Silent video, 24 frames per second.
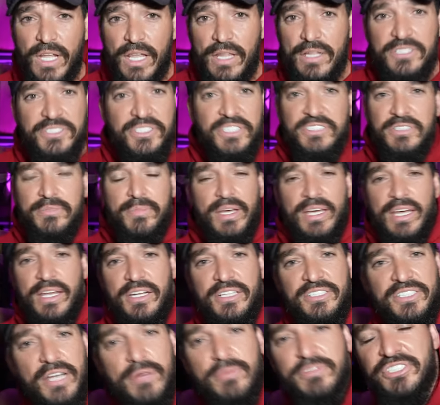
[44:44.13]
this doesn't make any,
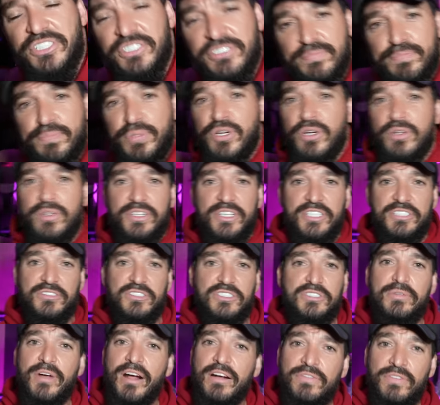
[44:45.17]
it was just purely
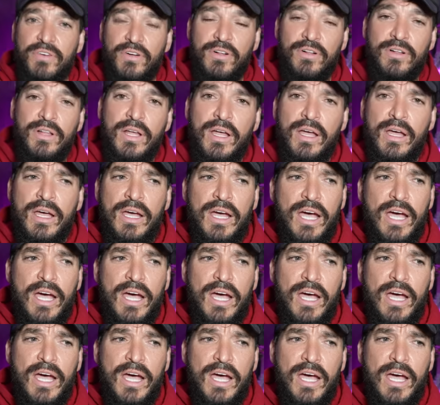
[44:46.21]
disrespectful.